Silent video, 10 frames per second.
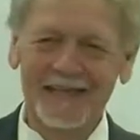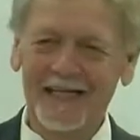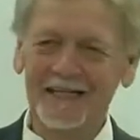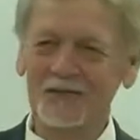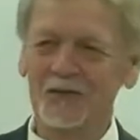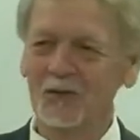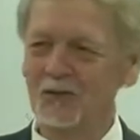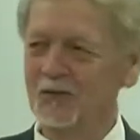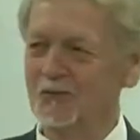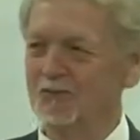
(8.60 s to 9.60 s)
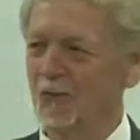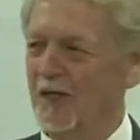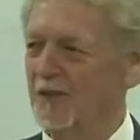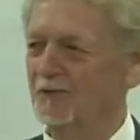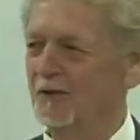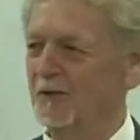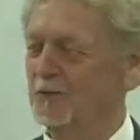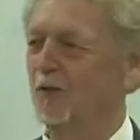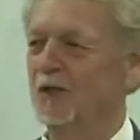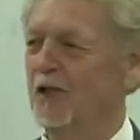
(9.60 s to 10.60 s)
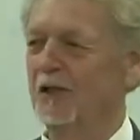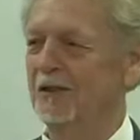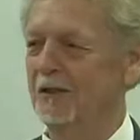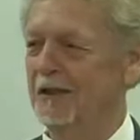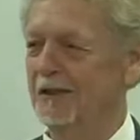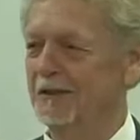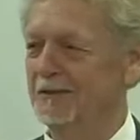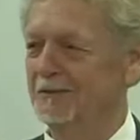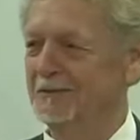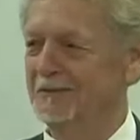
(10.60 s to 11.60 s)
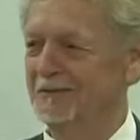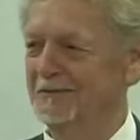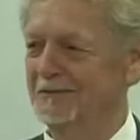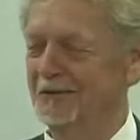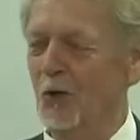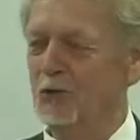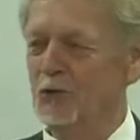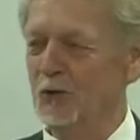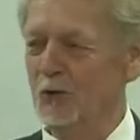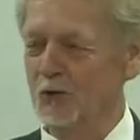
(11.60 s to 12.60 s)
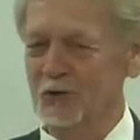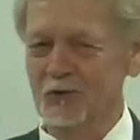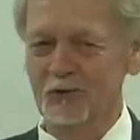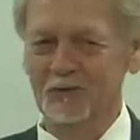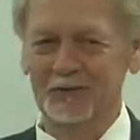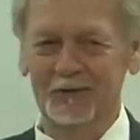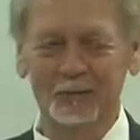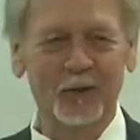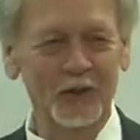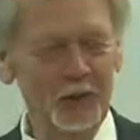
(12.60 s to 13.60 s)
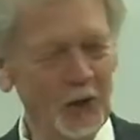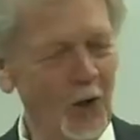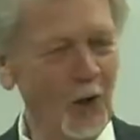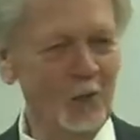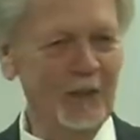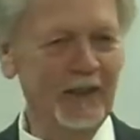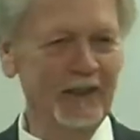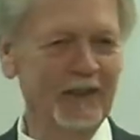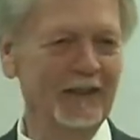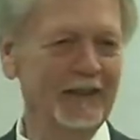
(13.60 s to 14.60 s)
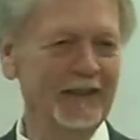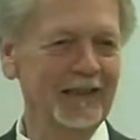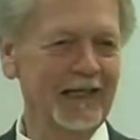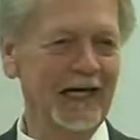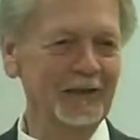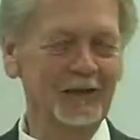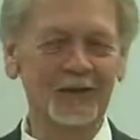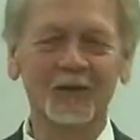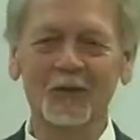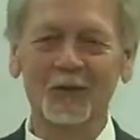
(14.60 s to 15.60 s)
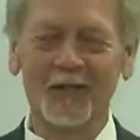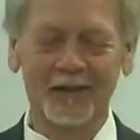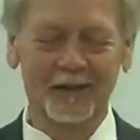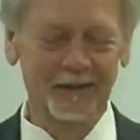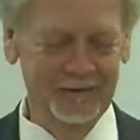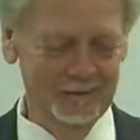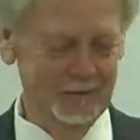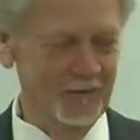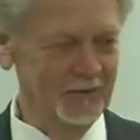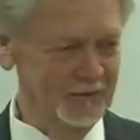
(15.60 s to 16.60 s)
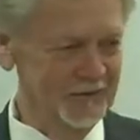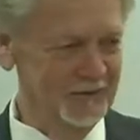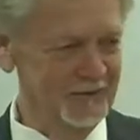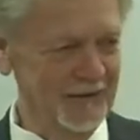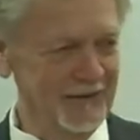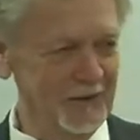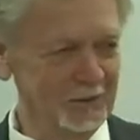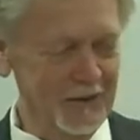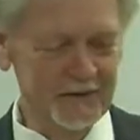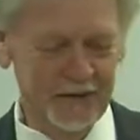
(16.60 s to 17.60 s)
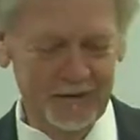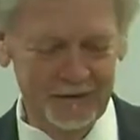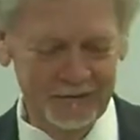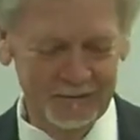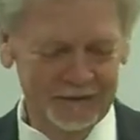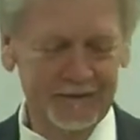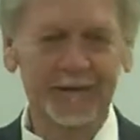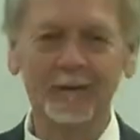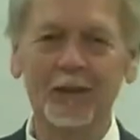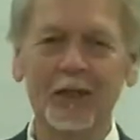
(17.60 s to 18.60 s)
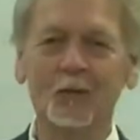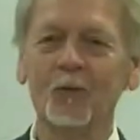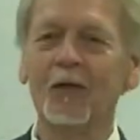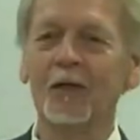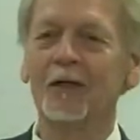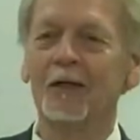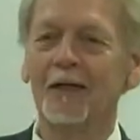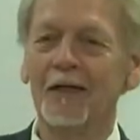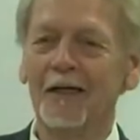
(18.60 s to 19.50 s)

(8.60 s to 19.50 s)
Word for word: it has no Wade Phillips, no color in it, no juice, but Yomi Adekunle. You know, uh, uh, we was getting a biscuit where?